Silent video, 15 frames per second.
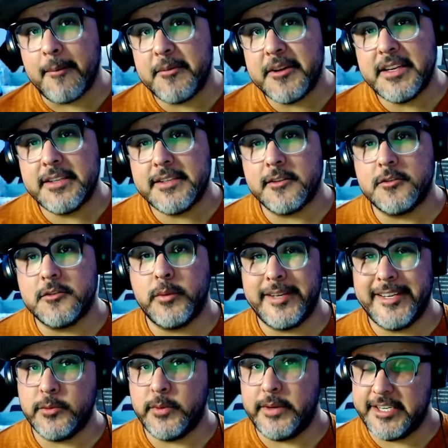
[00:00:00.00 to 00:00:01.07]
until
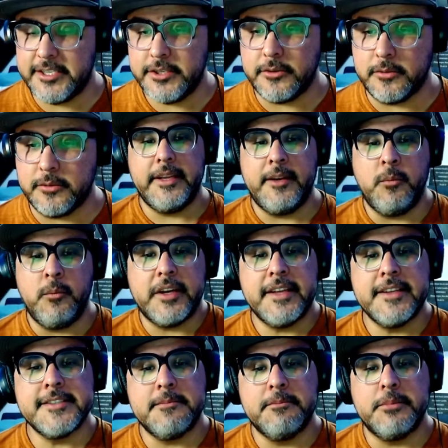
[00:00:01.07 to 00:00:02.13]
2022. In
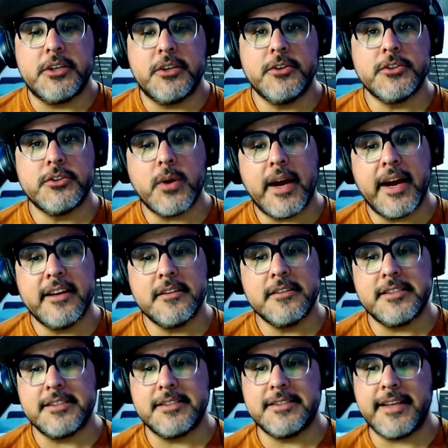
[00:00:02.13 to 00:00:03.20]
Wilkins and Buckner's trials,
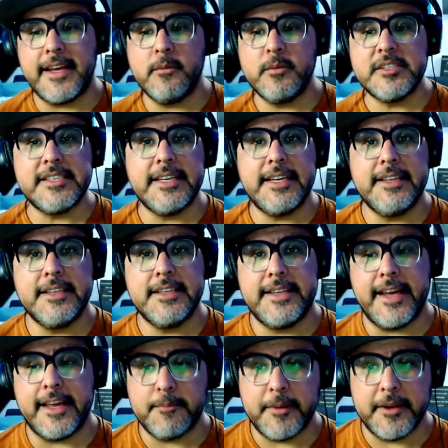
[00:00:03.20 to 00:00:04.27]
the state was seeking the
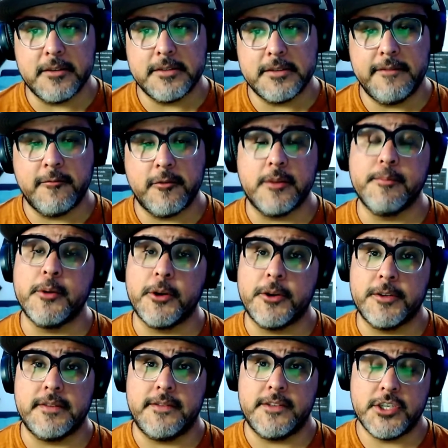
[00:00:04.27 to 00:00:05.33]
death penalty for the
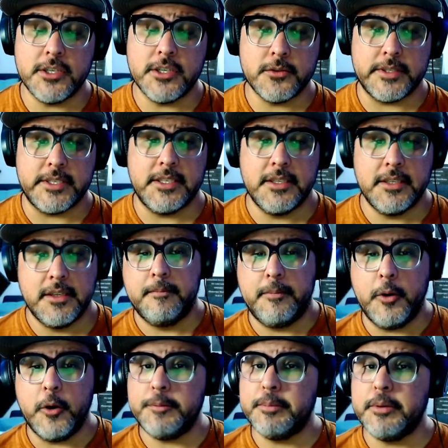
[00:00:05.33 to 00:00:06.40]
murders of the children.
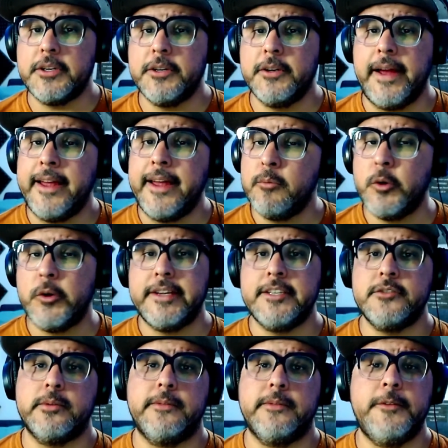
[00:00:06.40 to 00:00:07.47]
Both Buckner and
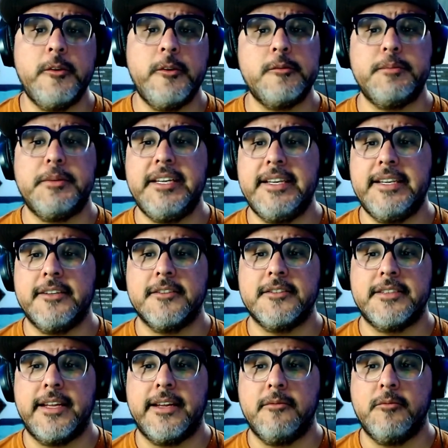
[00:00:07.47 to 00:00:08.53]
Wilkins refused plea deals
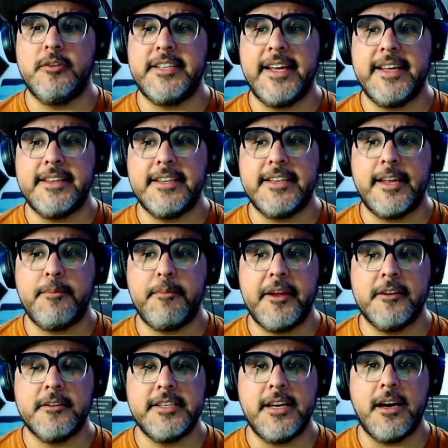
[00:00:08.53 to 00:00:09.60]
that take the death
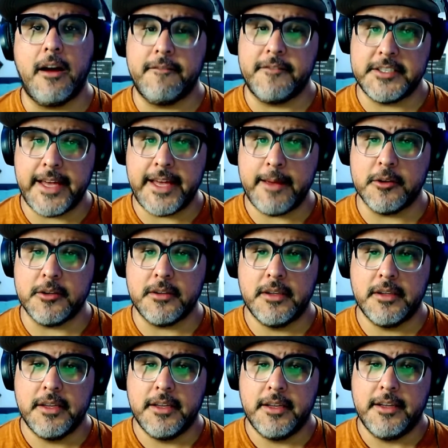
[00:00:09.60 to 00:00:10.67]
penalty off the table.
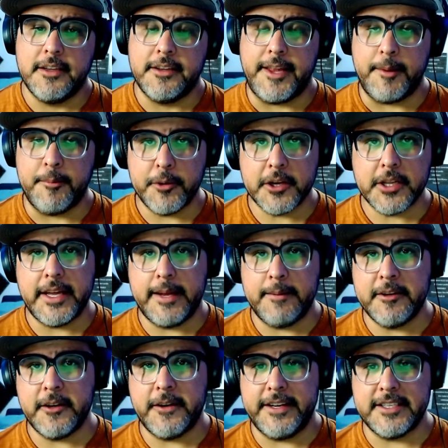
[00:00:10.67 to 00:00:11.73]
They proclaimed
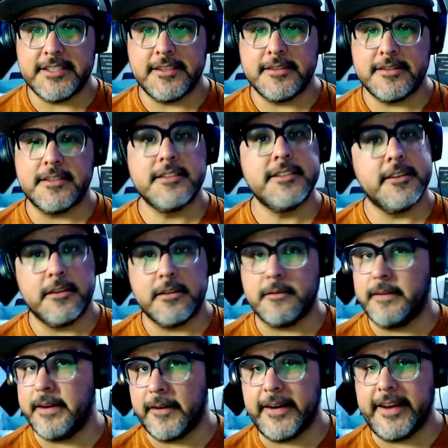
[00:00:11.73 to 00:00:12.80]
their innocence until the
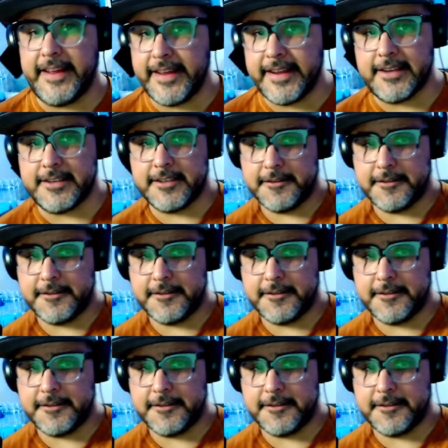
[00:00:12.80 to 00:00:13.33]
very end.